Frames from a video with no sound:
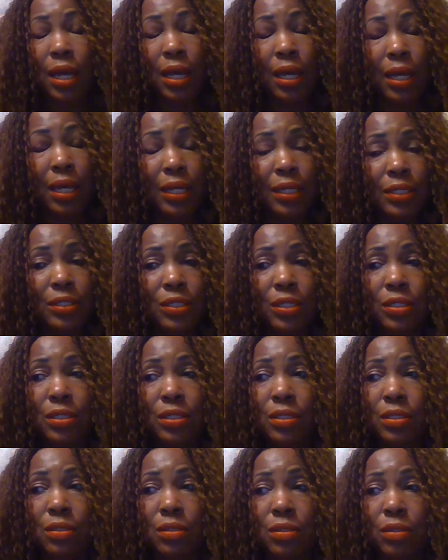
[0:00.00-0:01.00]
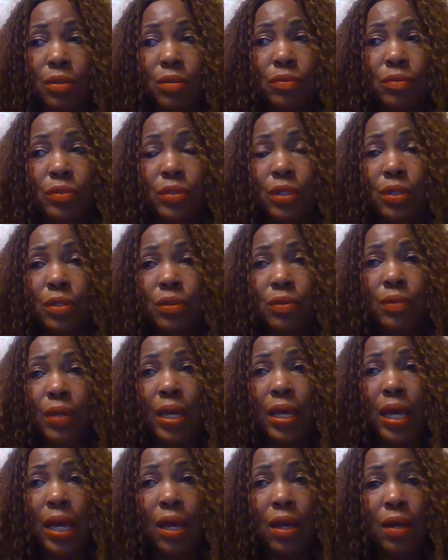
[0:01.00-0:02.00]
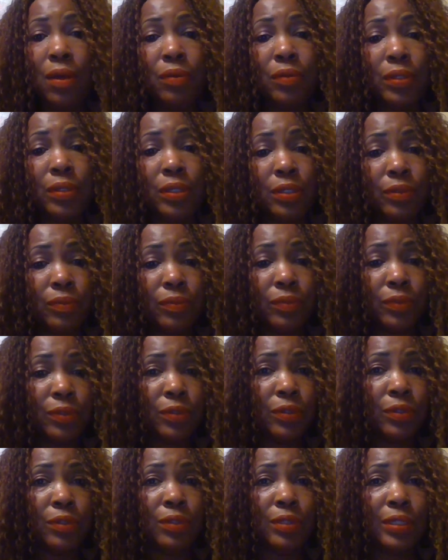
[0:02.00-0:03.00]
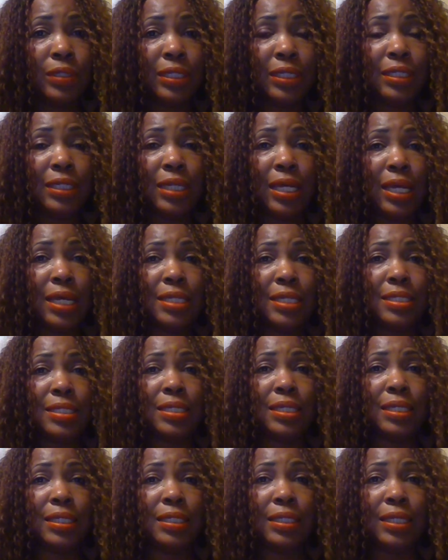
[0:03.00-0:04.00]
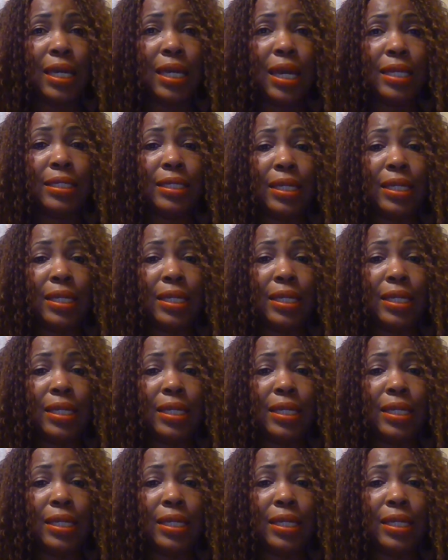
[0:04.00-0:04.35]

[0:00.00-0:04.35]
I just don't know how in the world it has then gotten